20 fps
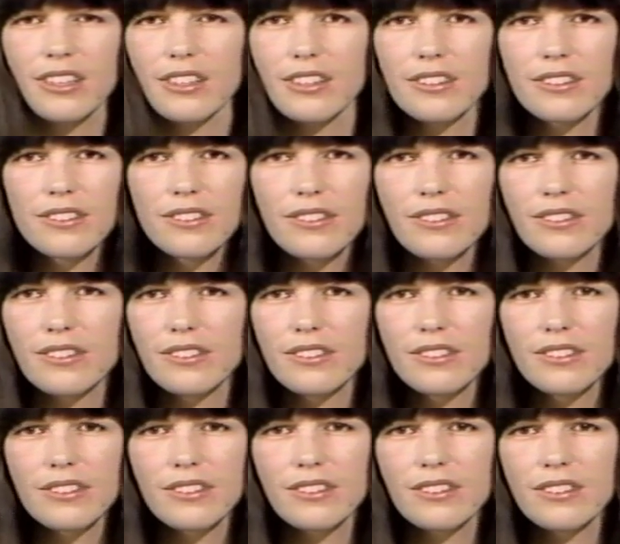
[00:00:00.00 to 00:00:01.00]

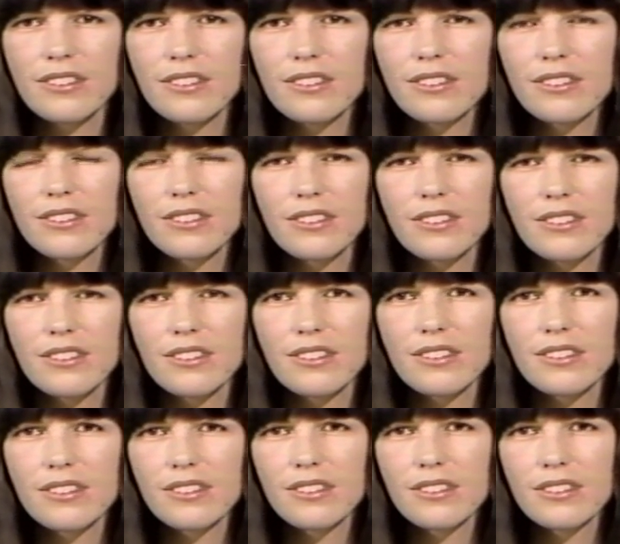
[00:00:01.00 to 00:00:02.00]

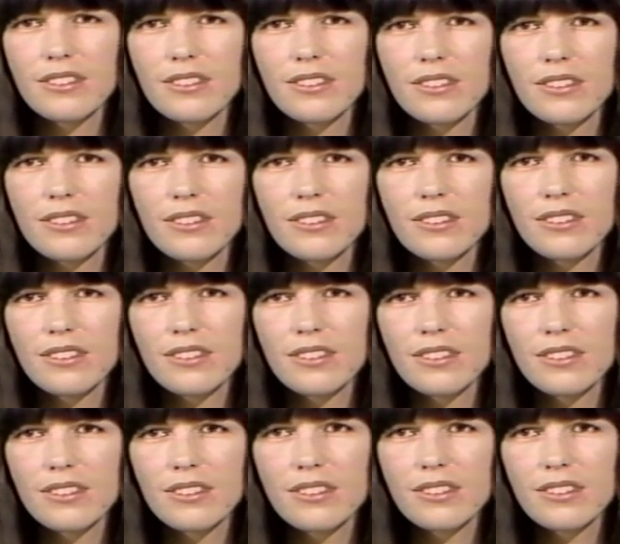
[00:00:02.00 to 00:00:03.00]

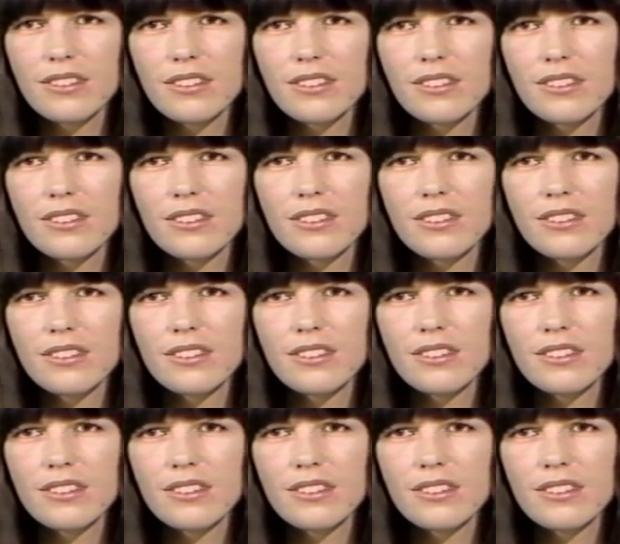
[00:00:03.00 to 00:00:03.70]
(silence)